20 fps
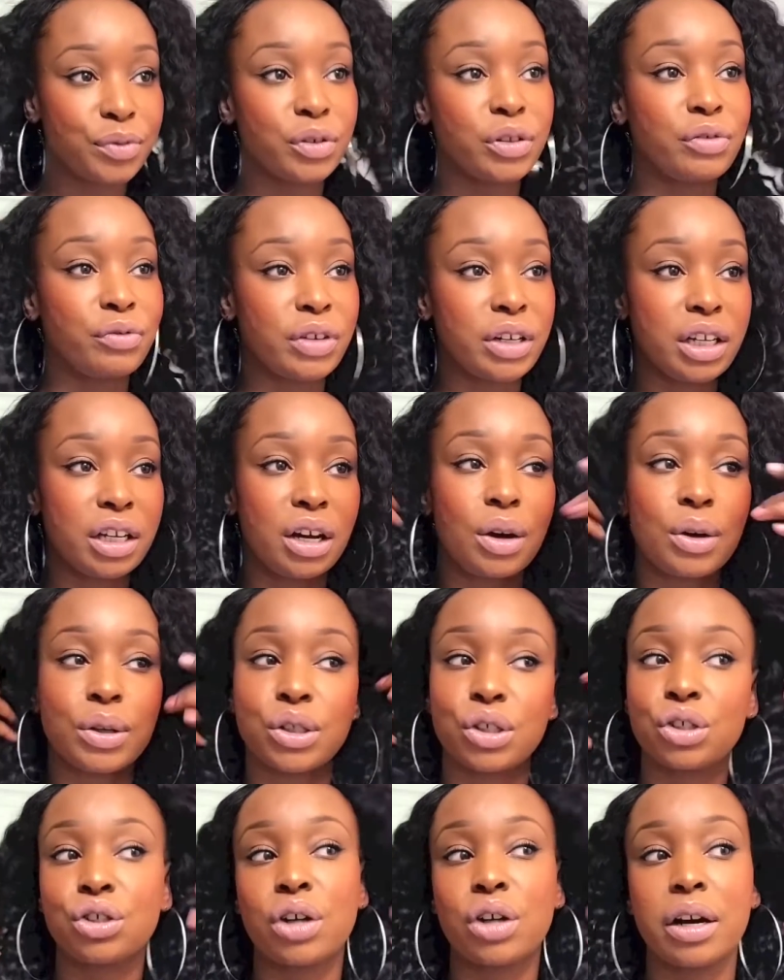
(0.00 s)
for the video I
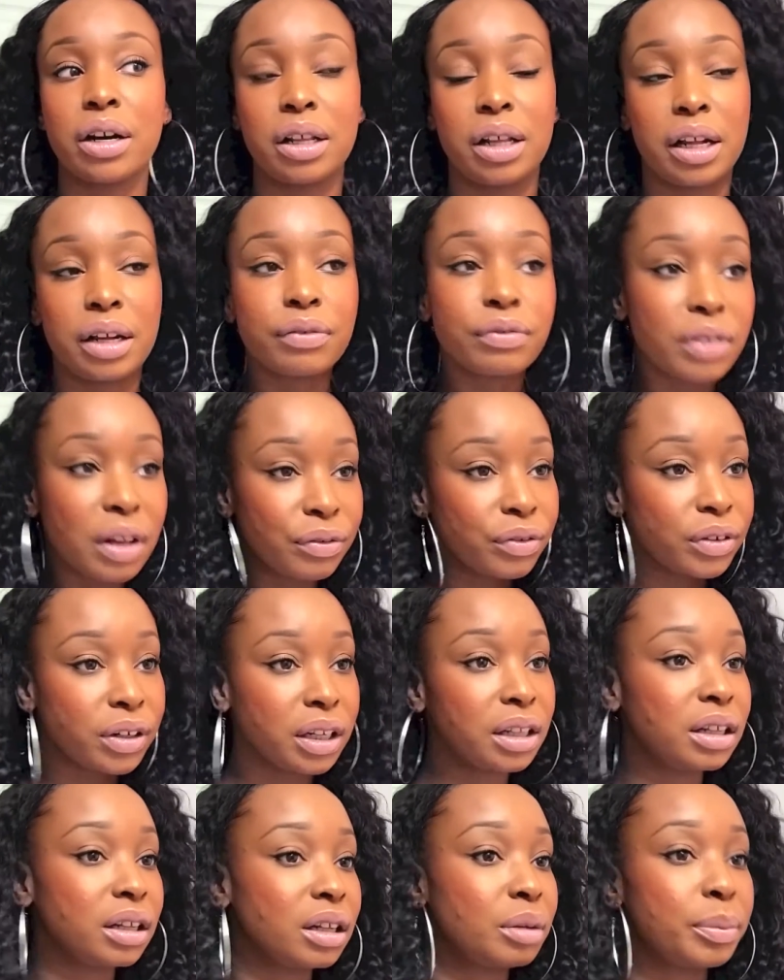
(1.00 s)
was just trying to like fluff it a
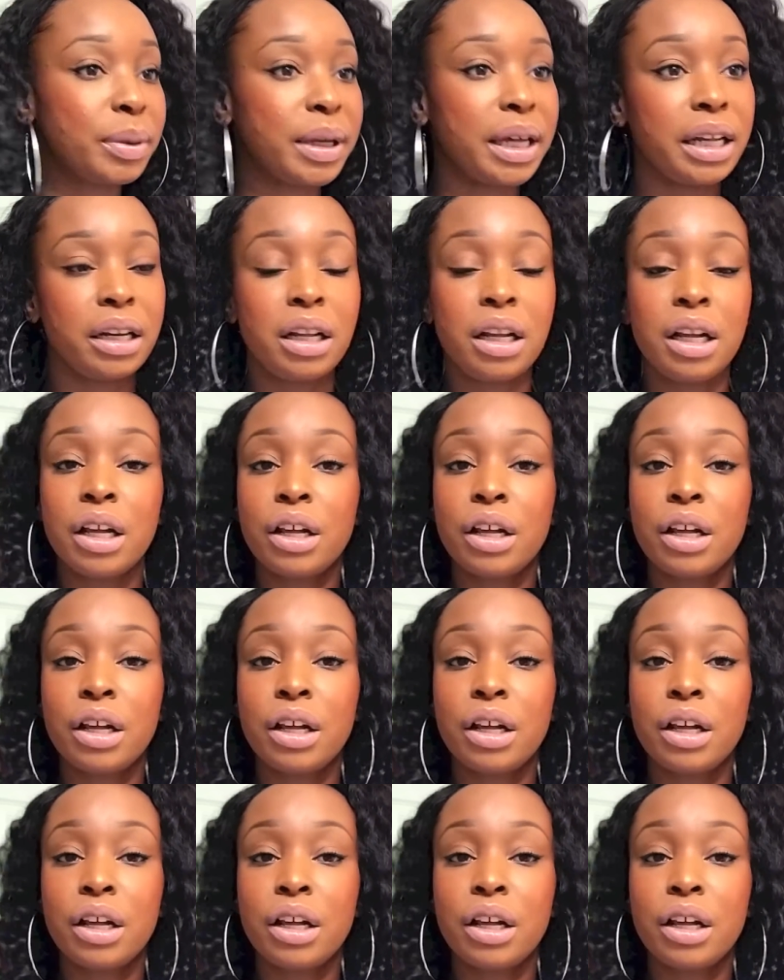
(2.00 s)
little bit,